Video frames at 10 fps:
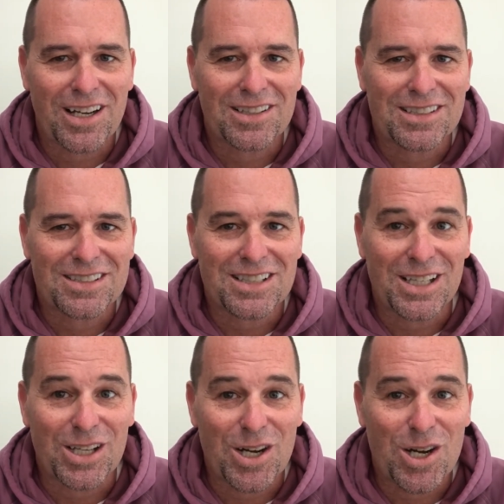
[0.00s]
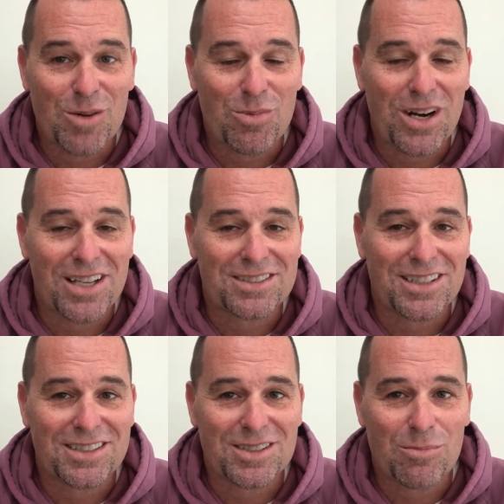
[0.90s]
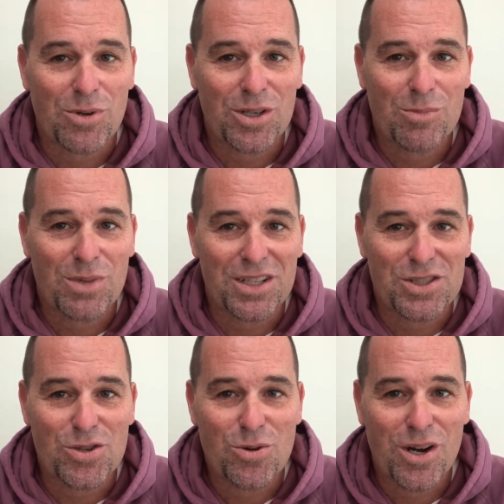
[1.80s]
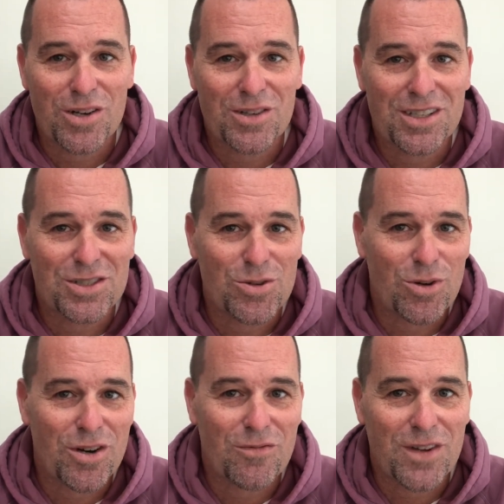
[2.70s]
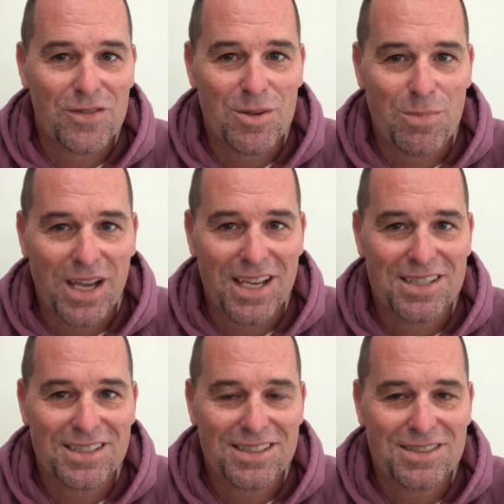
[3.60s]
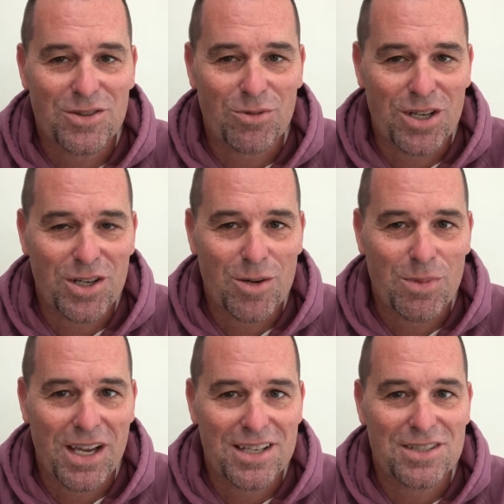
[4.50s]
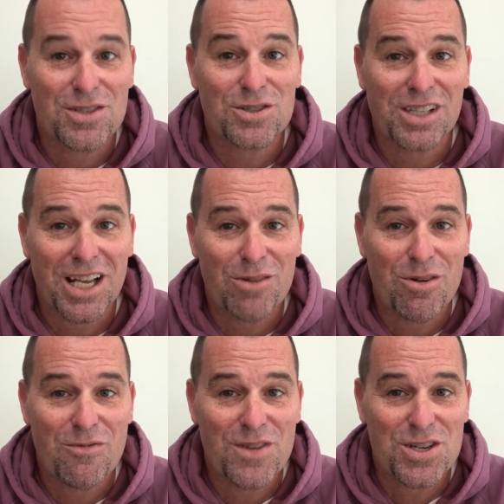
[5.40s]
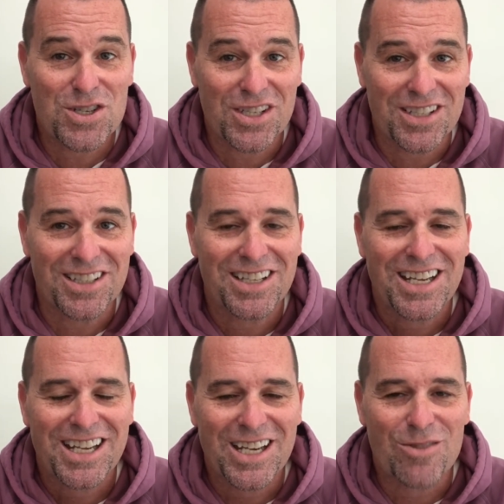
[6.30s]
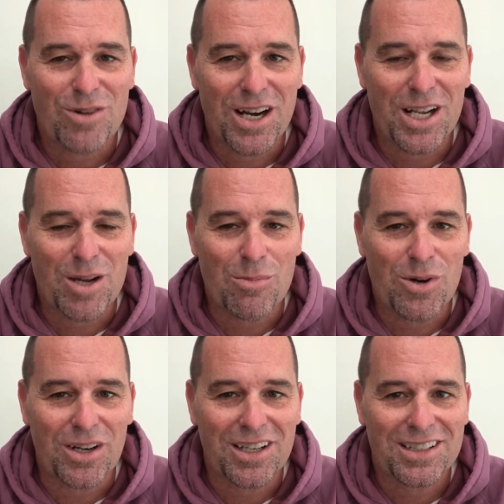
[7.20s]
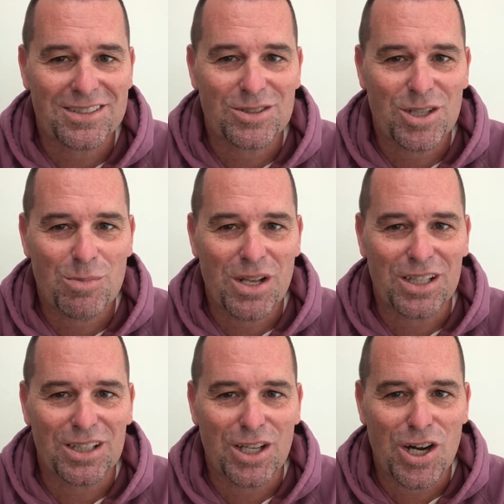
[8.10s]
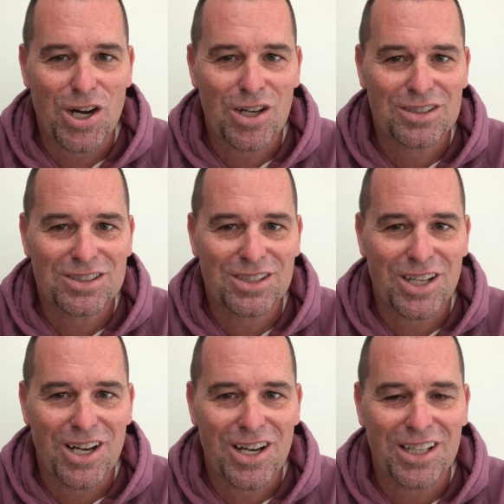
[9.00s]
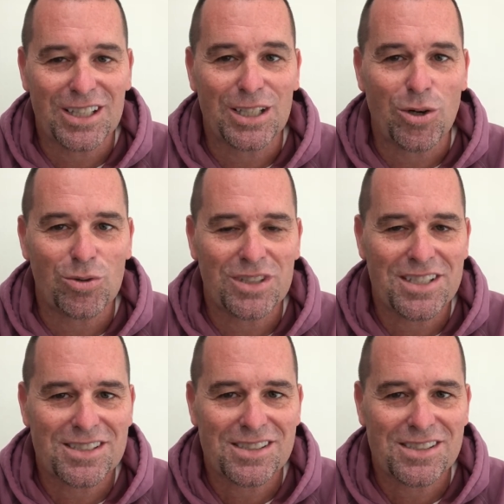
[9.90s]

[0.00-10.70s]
is a long process. A book could be 200, 250 pages, 300 pages. There's a lot of revision in writing a book. And so it can be a long slog, a lonely